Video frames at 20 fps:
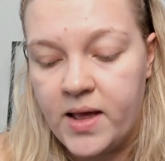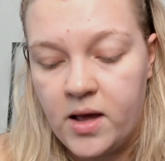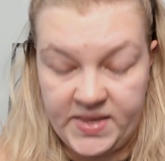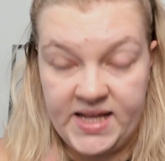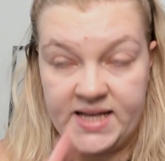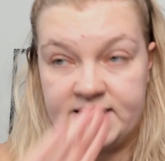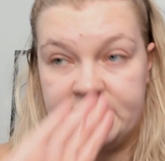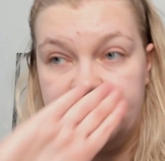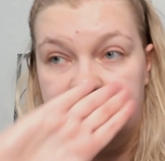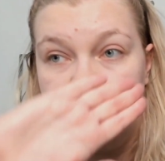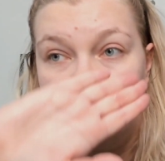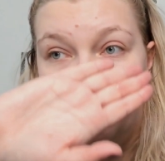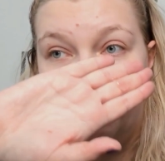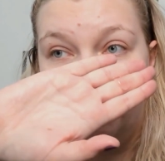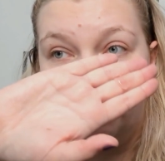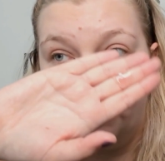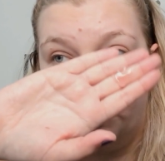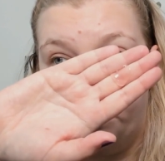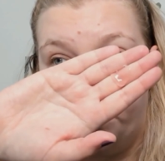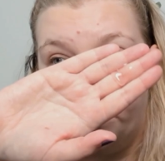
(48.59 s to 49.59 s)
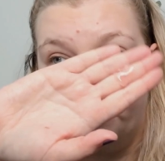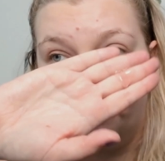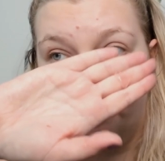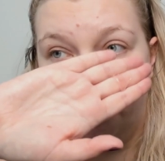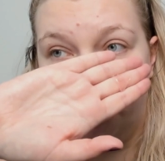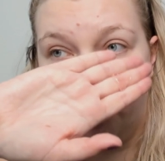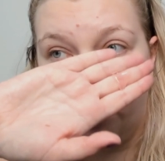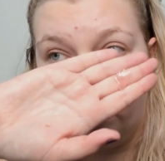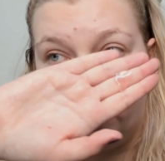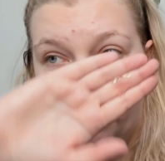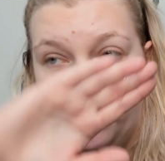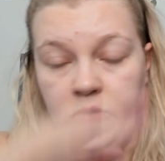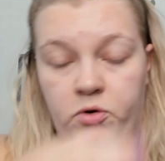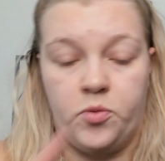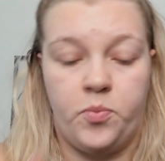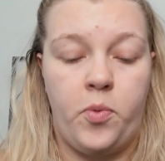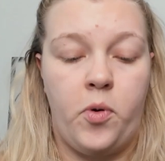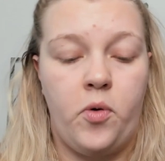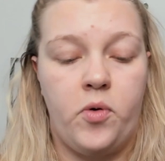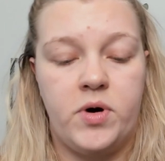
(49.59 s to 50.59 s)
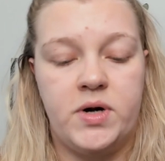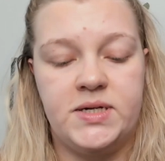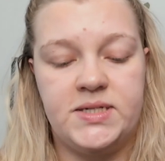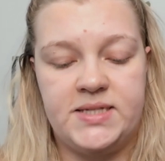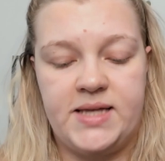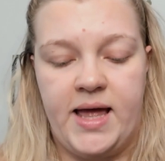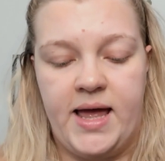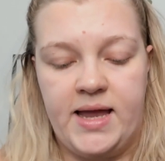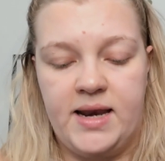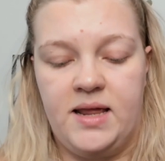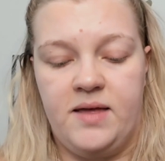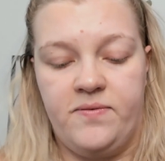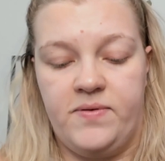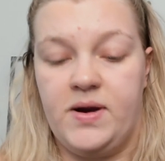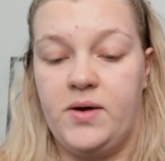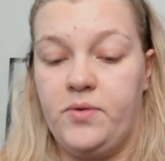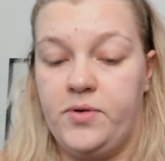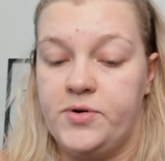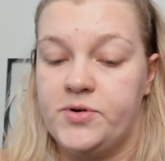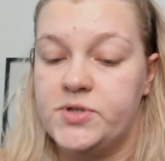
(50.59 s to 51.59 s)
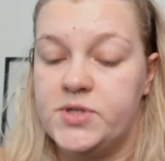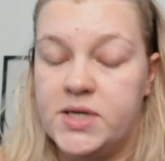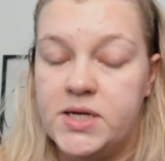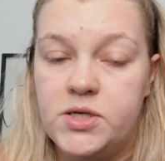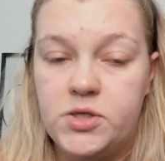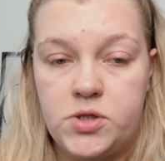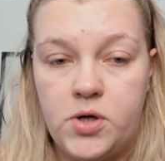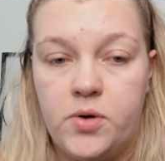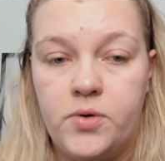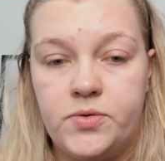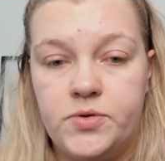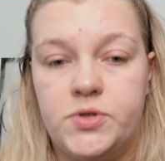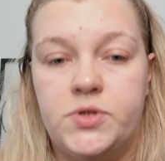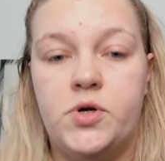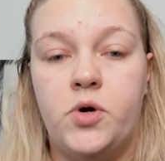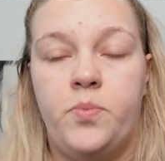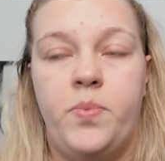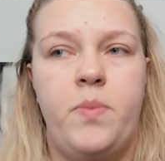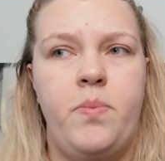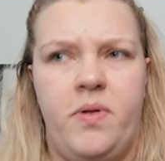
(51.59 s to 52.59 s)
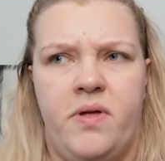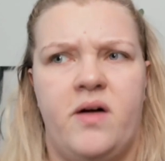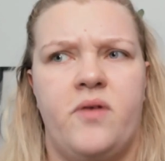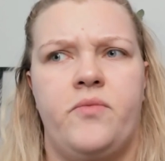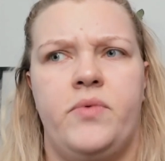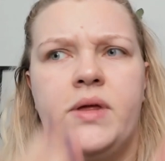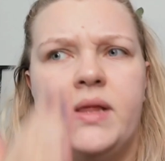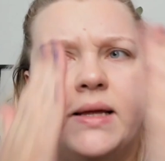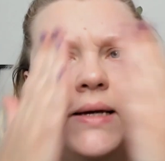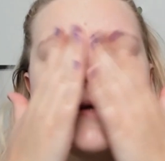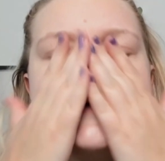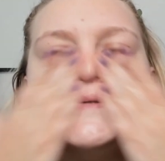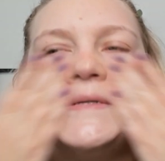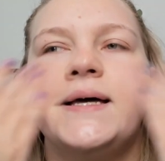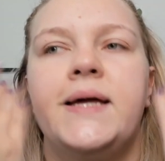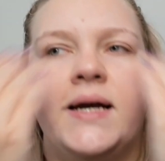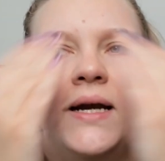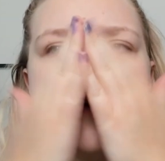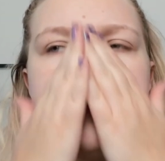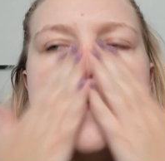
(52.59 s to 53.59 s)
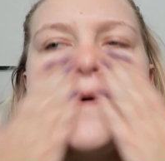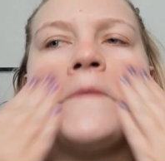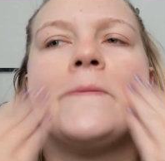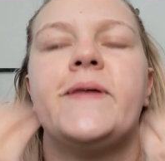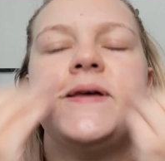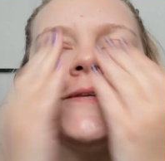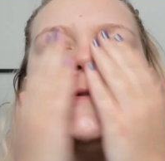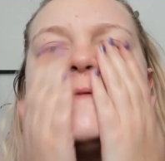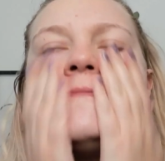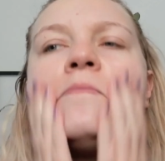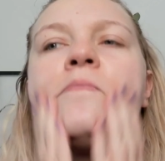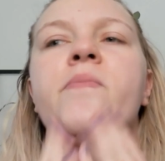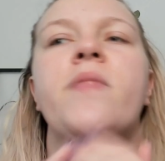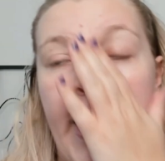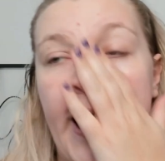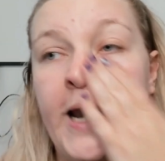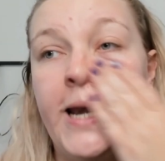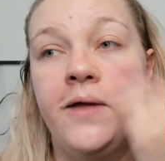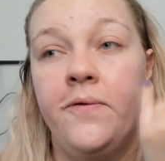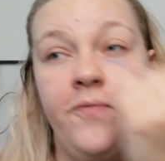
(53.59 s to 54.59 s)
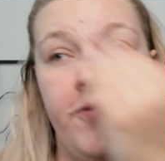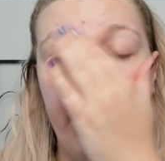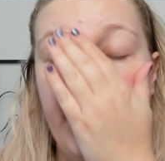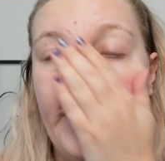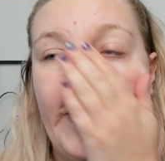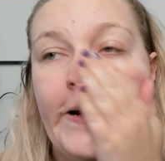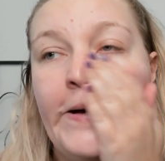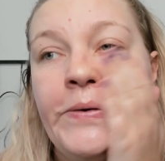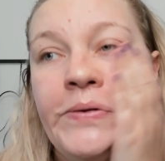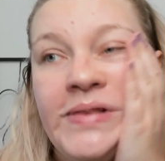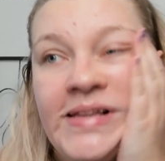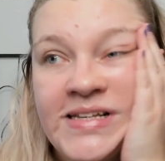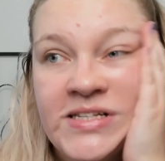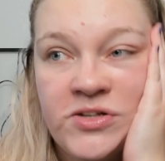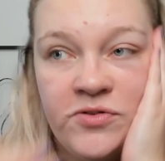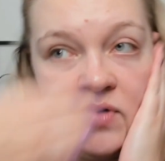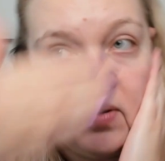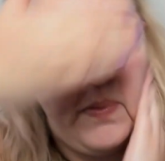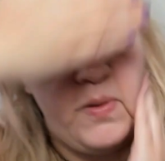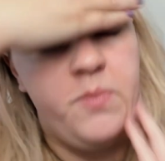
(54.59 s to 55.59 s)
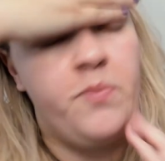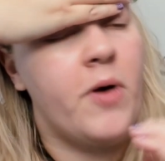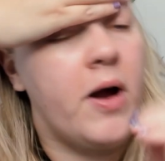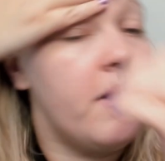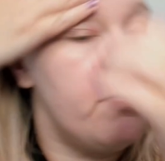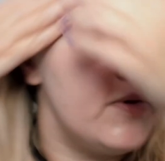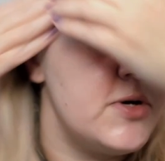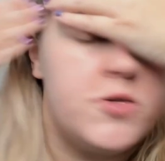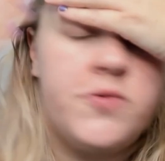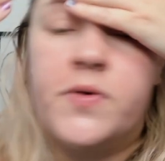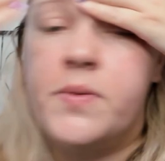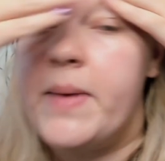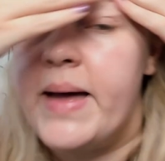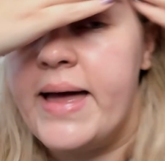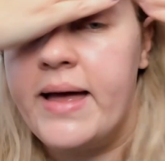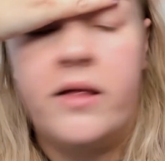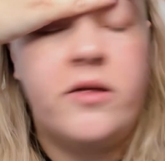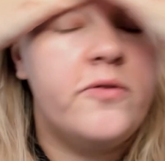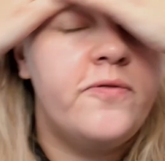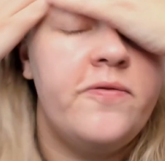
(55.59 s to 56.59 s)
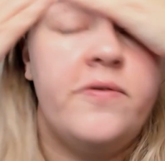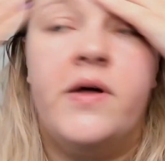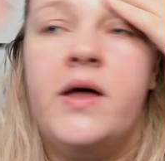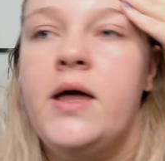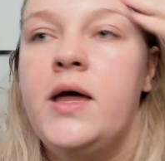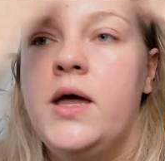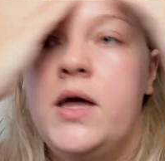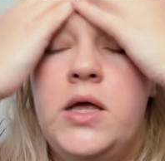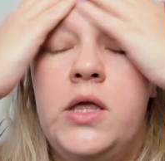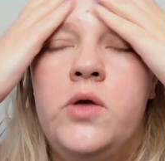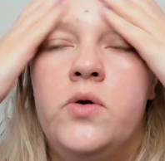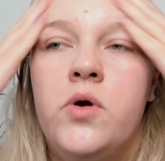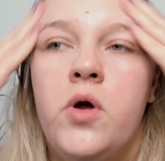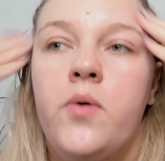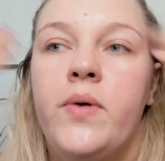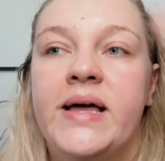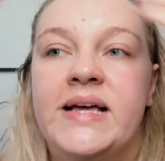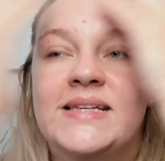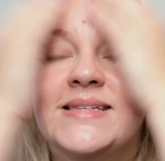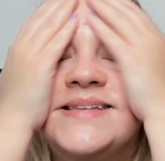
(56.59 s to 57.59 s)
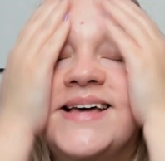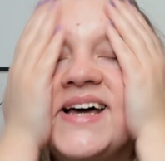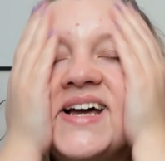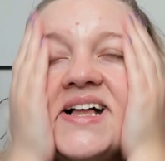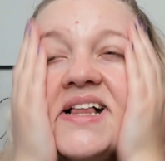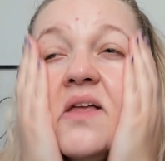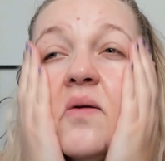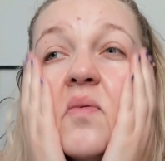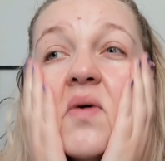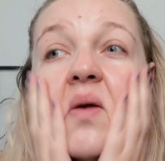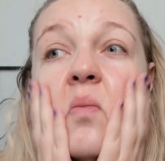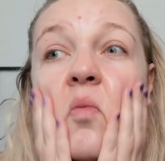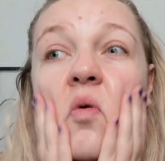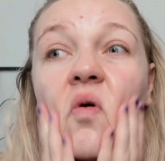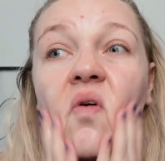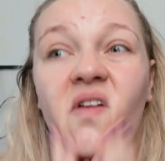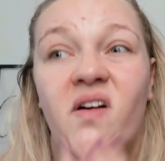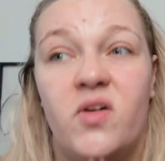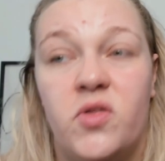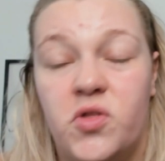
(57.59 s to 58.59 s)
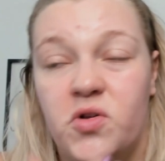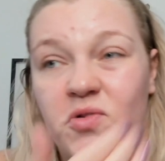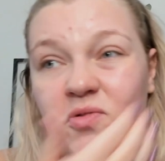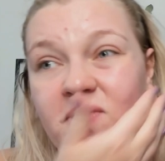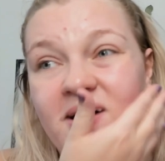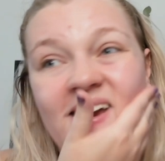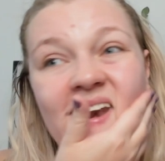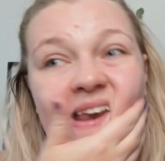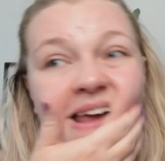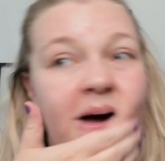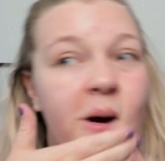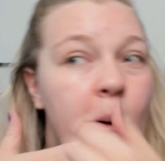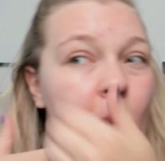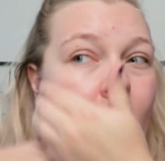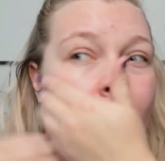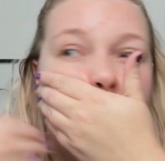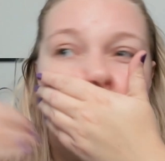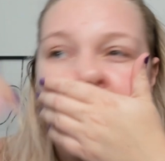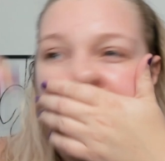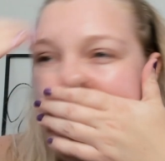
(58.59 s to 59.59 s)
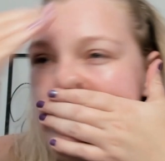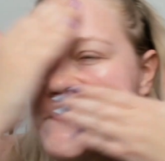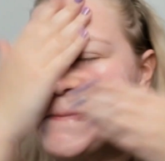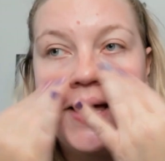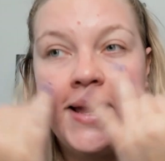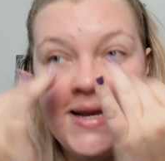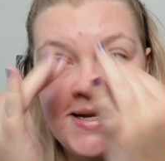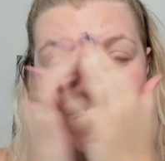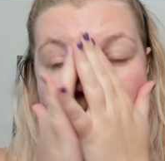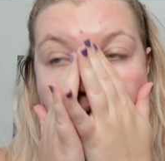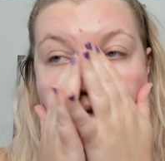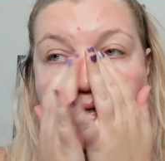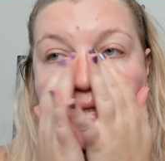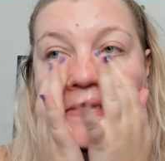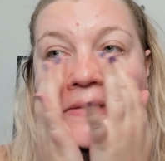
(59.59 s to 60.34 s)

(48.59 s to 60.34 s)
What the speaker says: Niacinamide is supposed to target your pores and even out your skin tone, so people got really excited about this. And if you know these grippy primers from e.l.f., you know exactly what I'm going through right now. It is a